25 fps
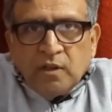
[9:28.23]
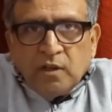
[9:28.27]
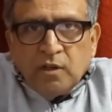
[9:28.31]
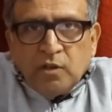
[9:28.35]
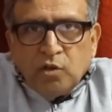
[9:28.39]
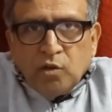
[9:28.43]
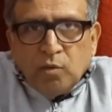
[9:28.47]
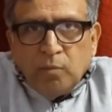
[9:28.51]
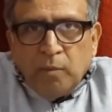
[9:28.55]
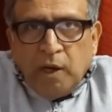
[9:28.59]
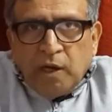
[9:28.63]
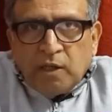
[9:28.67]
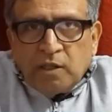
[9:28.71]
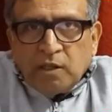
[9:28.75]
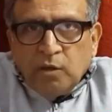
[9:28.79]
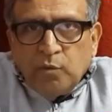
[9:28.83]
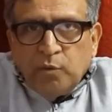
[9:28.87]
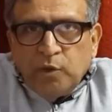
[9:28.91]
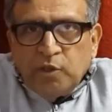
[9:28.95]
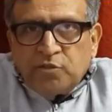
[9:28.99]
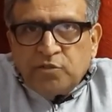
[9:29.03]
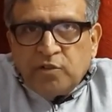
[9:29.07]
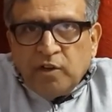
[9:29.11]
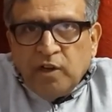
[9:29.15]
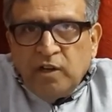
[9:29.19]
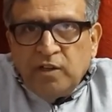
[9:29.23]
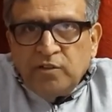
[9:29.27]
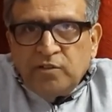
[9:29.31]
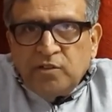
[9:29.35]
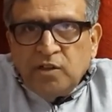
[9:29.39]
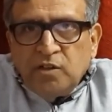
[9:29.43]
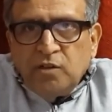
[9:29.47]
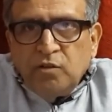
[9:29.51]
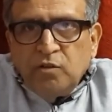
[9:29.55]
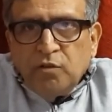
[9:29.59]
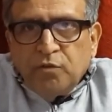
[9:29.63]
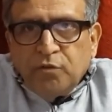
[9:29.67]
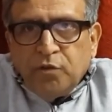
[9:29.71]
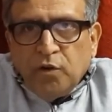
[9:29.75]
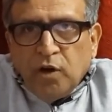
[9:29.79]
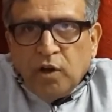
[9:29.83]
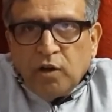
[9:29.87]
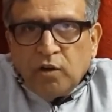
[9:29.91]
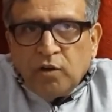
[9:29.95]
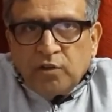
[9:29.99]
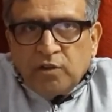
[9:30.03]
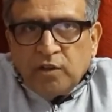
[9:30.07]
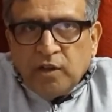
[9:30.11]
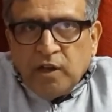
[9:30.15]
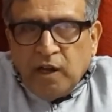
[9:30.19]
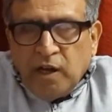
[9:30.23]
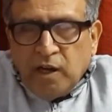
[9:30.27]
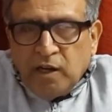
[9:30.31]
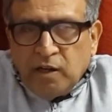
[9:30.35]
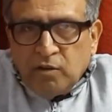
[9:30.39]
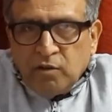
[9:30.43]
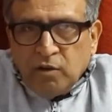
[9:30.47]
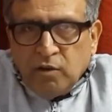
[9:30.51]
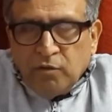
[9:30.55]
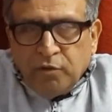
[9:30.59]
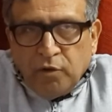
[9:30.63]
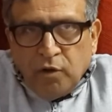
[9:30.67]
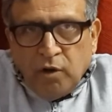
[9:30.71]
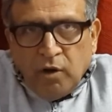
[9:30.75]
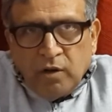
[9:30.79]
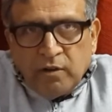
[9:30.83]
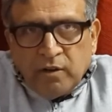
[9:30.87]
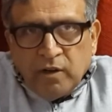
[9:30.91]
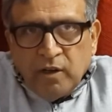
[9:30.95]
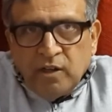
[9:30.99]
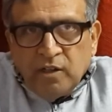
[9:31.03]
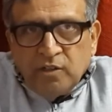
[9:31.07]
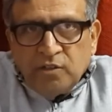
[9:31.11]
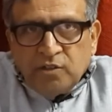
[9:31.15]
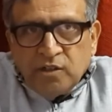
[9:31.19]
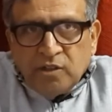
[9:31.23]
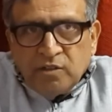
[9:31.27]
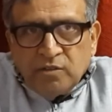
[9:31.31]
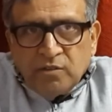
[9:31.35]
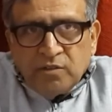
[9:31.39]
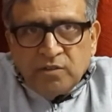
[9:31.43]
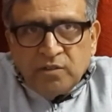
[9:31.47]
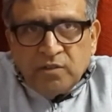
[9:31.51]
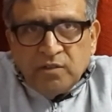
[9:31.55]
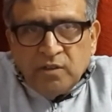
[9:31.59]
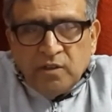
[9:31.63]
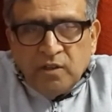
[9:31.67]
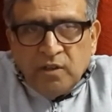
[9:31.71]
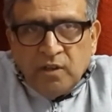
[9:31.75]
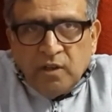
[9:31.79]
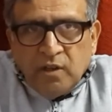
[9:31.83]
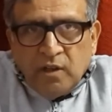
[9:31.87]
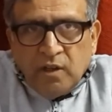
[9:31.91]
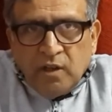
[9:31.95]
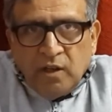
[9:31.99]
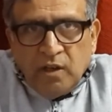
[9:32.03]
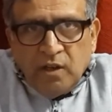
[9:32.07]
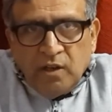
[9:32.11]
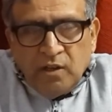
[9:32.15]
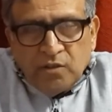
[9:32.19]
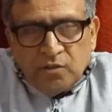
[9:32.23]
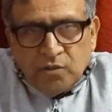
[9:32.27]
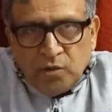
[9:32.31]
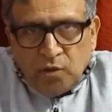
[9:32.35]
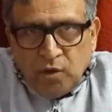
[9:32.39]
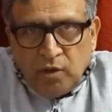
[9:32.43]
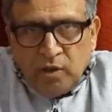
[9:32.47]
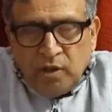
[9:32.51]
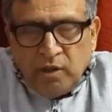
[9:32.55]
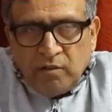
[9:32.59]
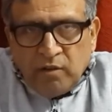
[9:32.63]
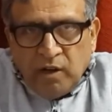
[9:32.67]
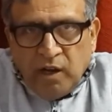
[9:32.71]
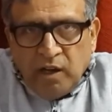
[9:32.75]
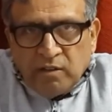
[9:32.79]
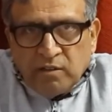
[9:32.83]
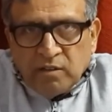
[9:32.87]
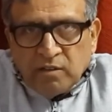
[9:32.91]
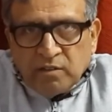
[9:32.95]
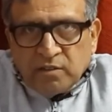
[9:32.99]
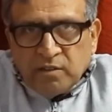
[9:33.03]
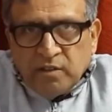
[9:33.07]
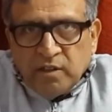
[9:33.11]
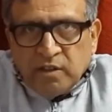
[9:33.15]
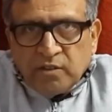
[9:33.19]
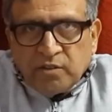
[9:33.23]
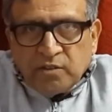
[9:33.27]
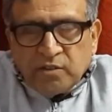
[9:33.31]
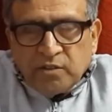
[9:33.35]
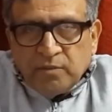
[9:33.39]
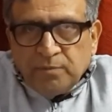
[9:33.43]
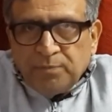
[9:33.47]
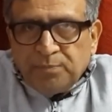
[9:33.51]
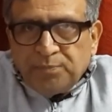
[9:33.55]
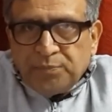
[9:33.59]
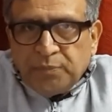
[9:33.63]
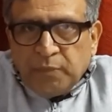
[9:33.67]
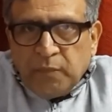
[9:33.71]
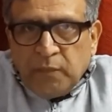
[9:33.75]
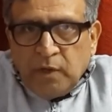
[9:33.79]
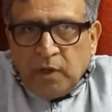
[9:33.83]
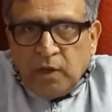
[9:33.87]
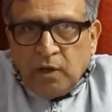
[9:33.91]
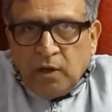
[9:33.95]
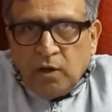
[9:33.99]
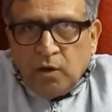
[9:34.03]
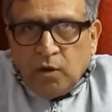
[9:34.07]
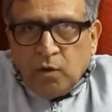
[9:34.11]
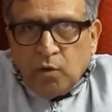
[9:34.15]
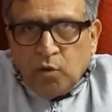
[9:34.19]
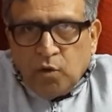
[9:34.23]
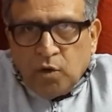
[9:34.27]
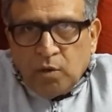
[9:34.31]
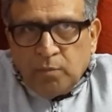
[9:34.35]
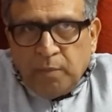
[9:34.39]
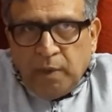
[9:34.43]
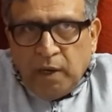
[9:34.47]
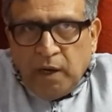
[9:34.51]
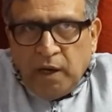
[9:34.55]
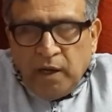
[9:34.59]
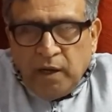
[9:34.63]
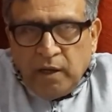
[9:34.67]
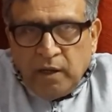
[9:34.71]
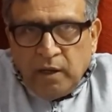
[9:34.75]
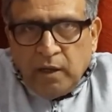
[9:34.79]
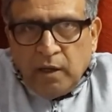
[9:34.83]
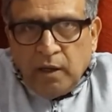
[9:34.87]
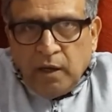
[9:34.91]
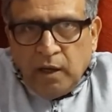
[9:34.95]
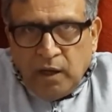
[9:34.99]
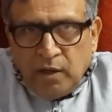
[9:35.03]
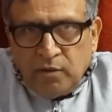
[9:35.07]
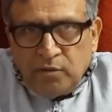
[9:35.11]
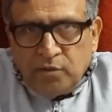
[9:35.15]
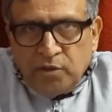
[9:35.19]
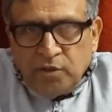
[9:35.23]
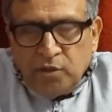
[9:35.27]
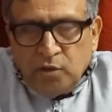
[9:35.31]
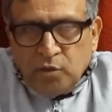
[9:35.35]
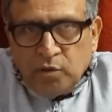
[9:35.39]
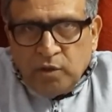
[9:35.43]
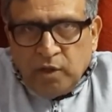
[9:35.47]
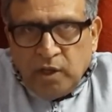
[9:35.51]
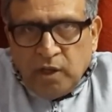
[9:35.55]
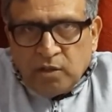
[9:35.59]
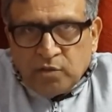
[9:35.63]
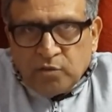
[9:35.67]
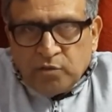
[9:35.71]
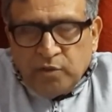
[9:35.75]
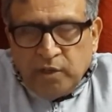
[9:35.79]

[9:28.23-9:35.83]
no matter which religion you follow, the end of all religions is only righteousness. Goodbye and see you next